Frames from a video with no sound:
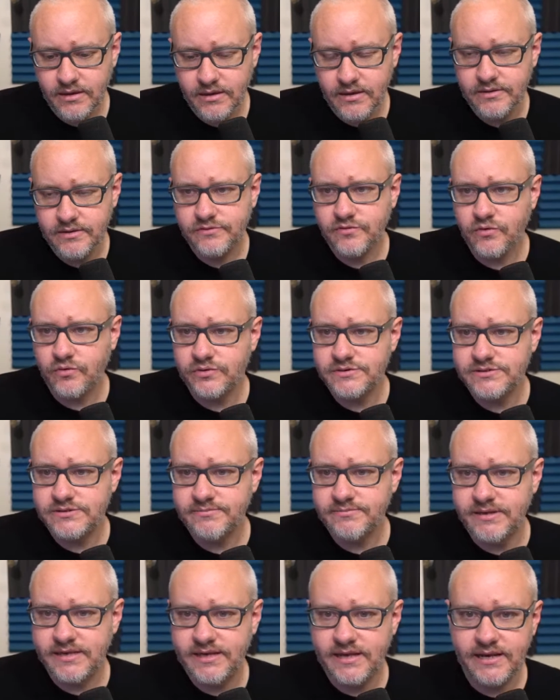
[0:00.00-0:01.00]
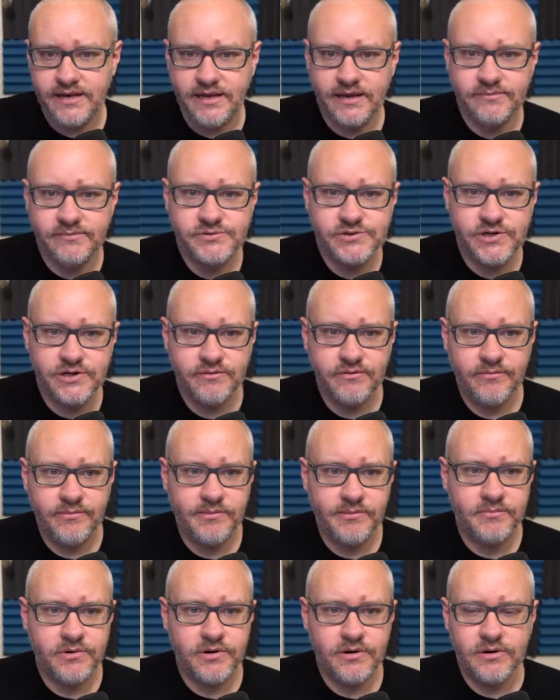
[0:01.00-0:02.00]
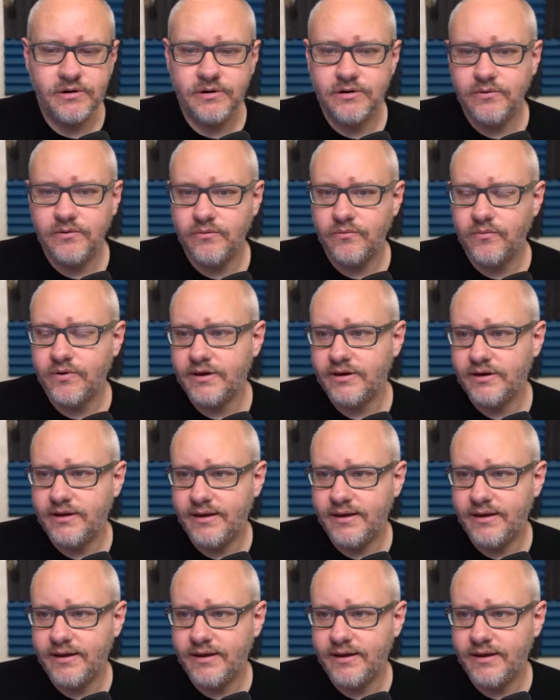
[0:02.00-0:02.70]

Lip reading: towards the beginning. I'm trying to remember what